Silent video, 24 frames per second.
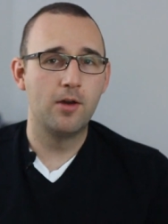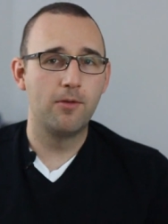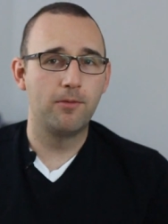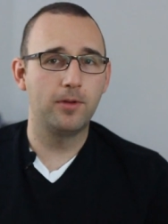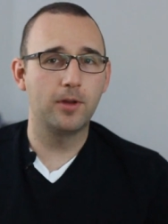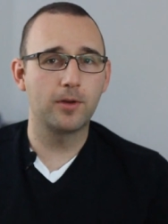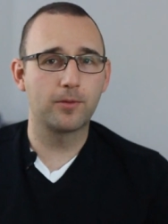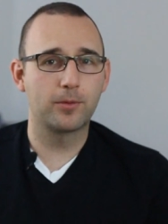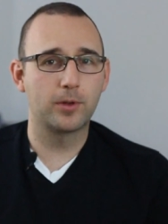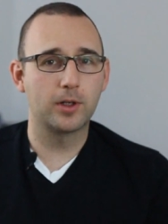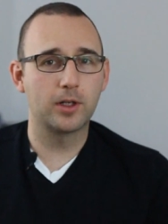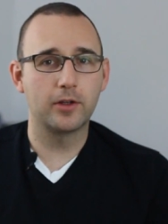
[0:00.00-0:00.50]

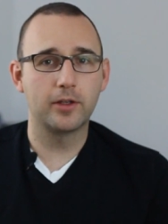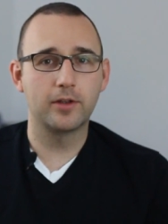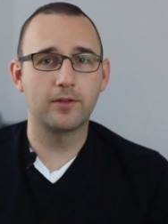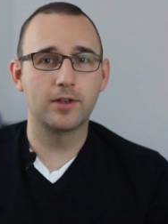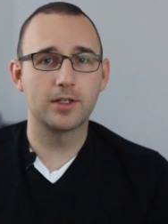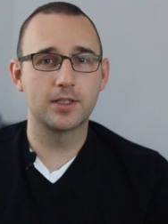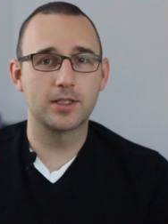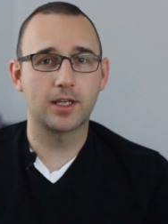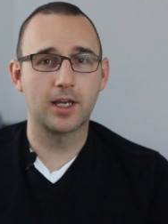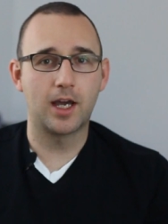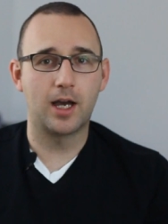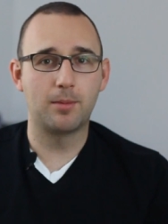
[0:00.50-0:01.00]
feel free to leave
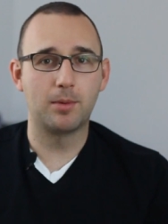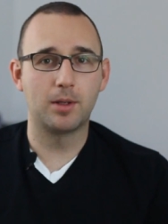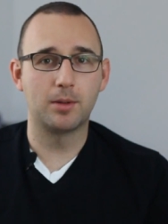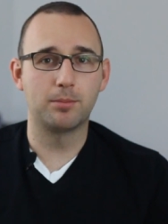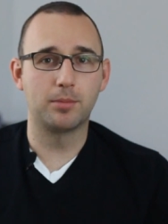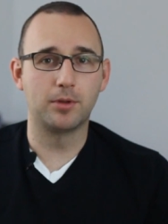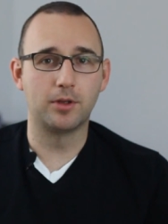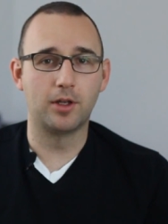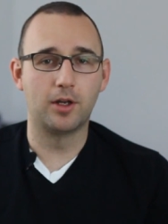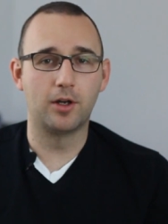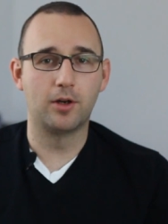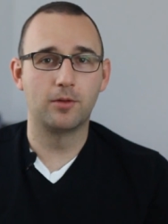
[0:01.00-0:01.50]
us a
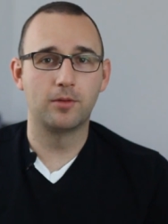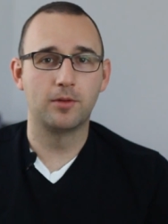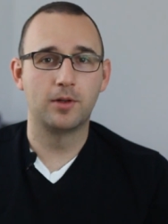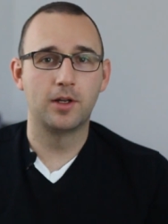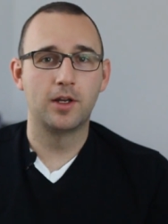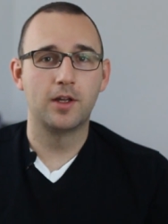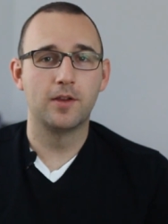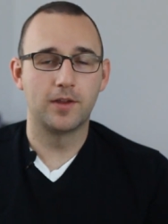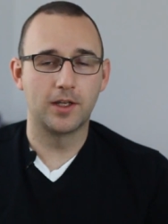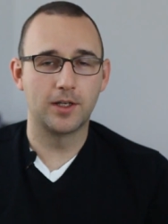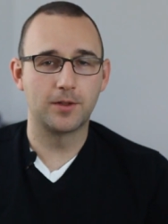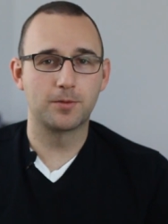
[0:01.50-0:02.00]
comment below.
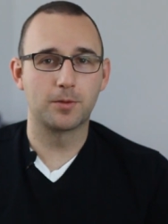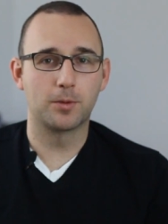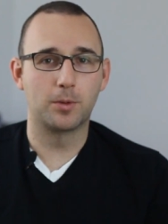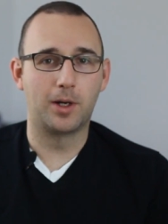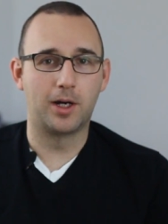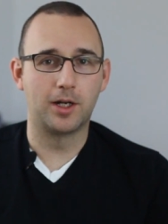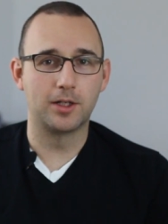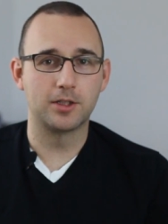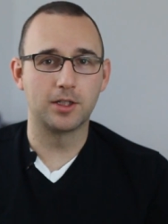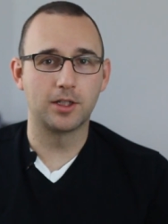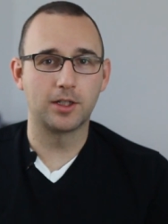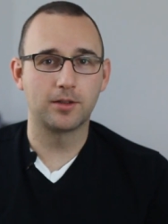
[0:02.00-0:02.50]
Thanks for
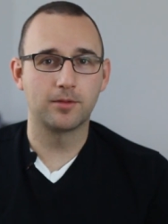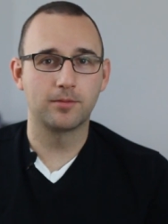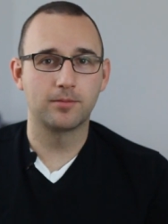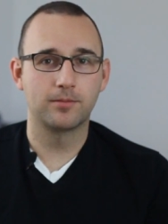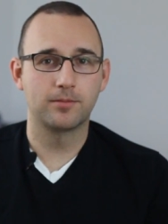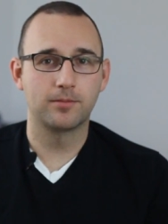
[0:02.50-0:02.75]
watching.